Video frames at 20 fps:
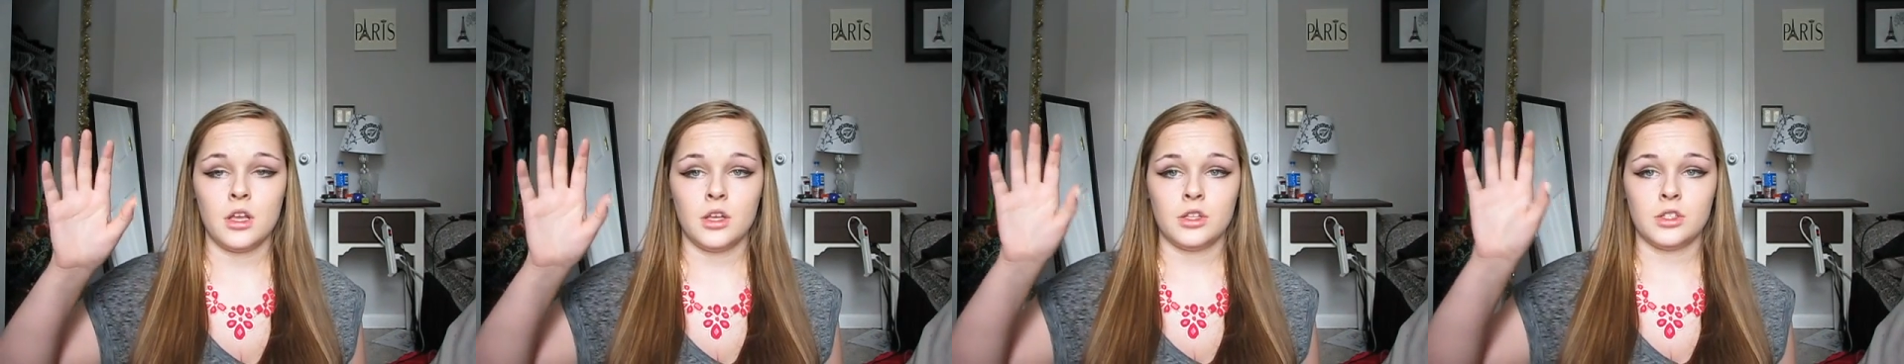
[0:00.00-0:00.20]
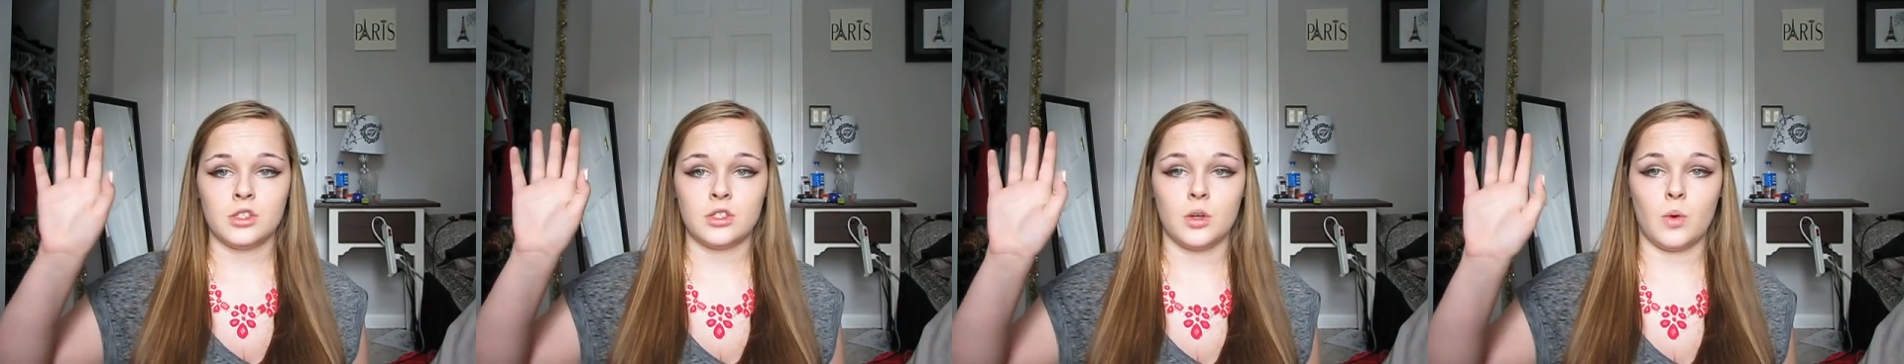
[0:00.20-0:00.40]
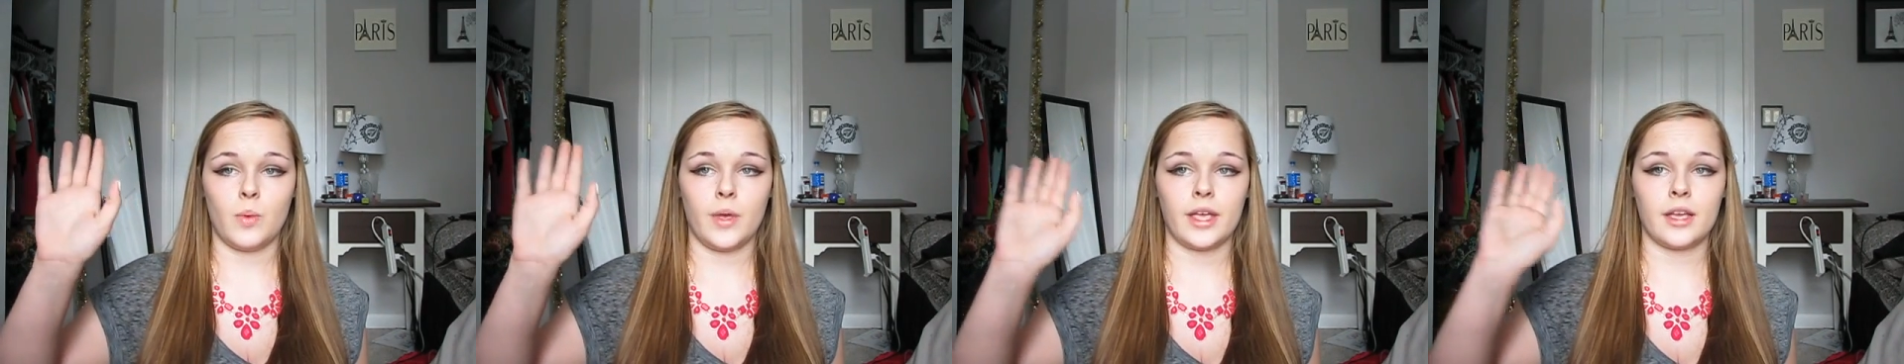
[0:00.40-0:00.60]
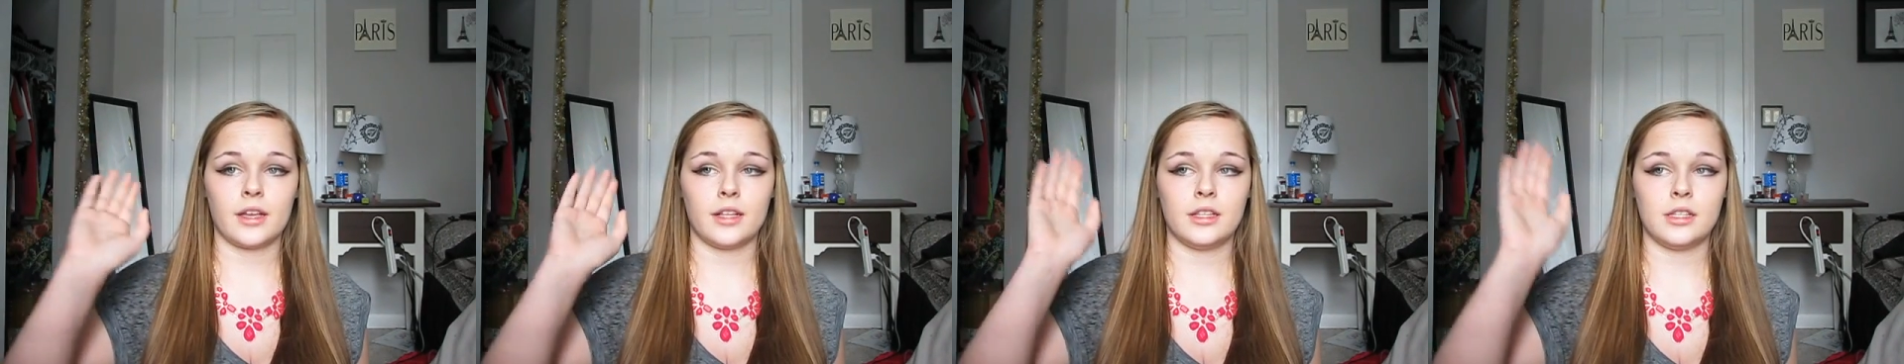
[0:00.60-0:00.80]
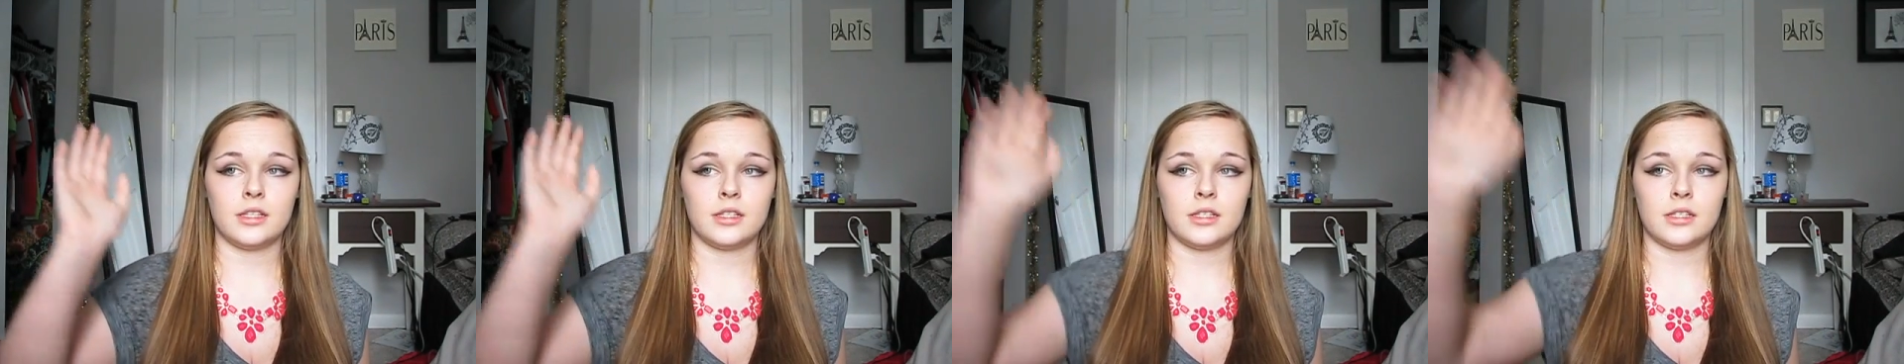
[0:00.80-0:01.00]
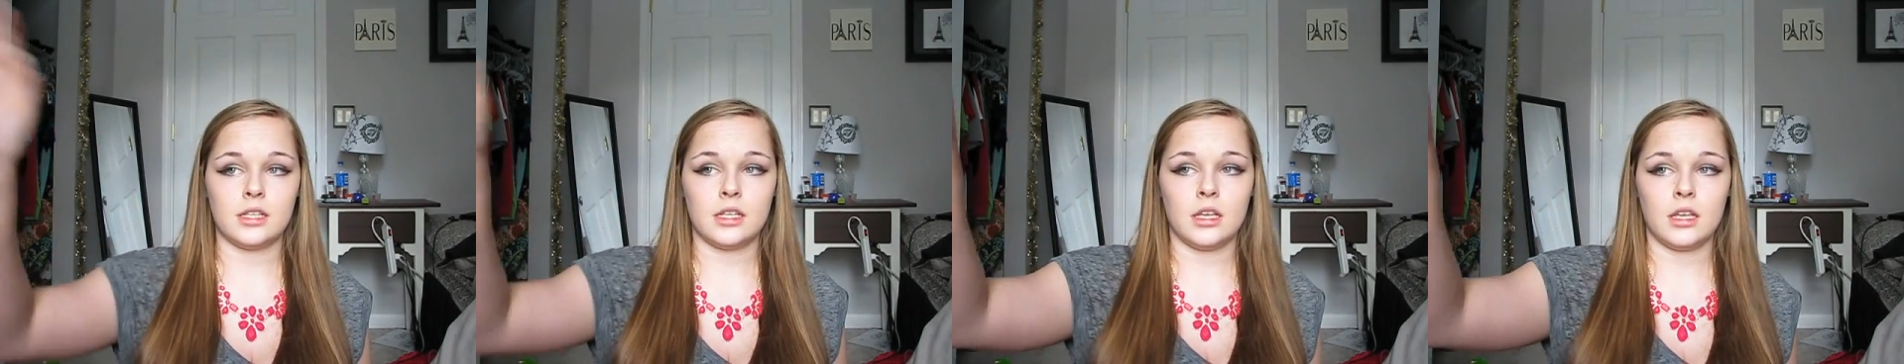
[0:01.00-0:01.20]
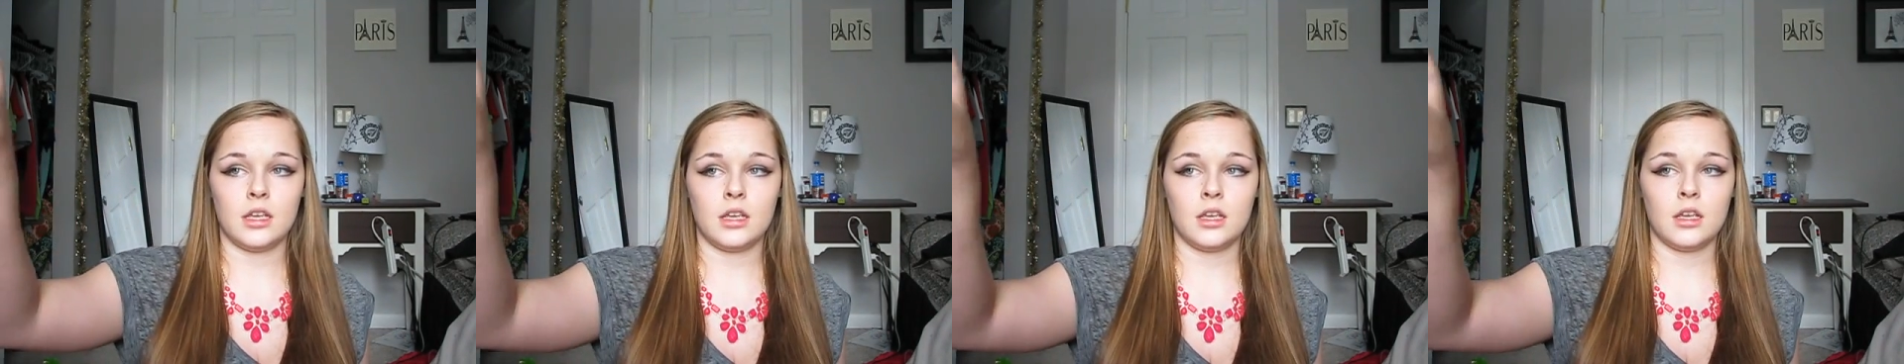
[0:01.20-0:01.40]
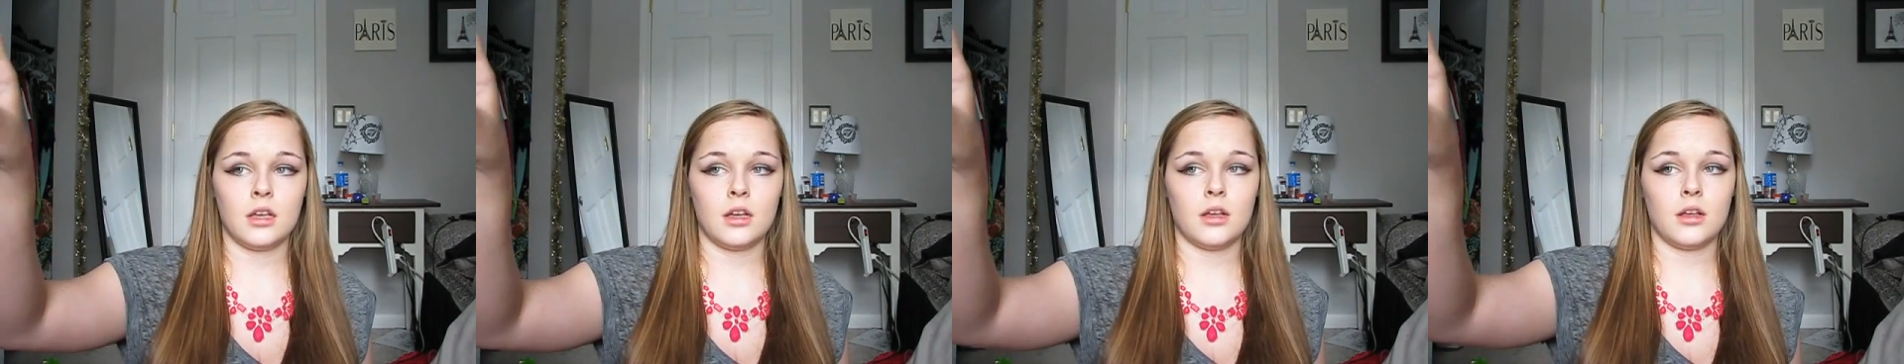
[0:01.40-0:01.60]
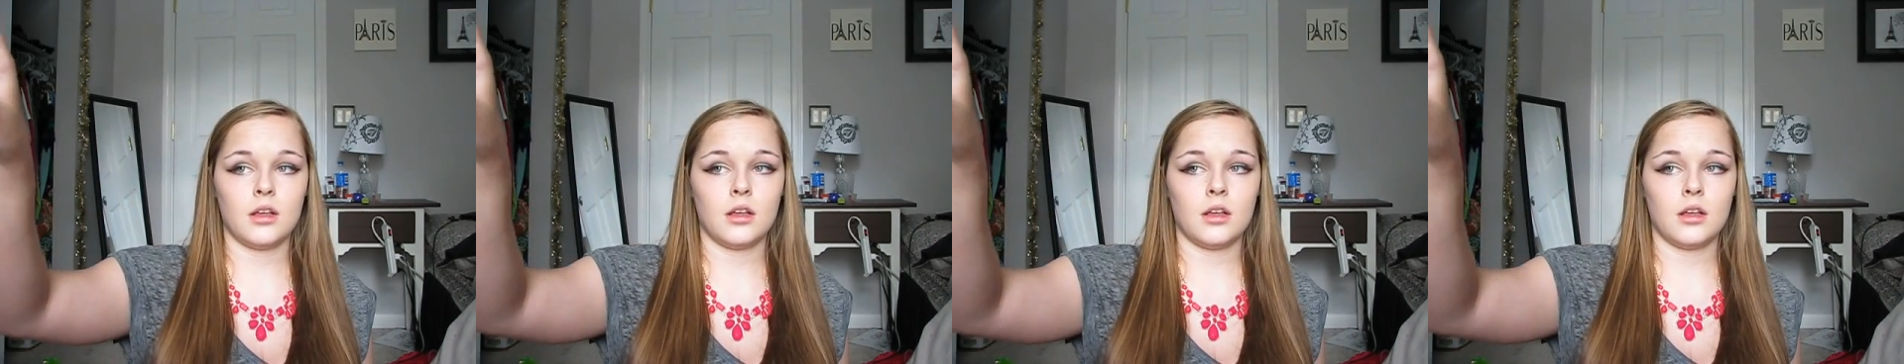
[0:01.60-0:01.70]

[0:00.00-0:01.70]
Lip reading: so we could see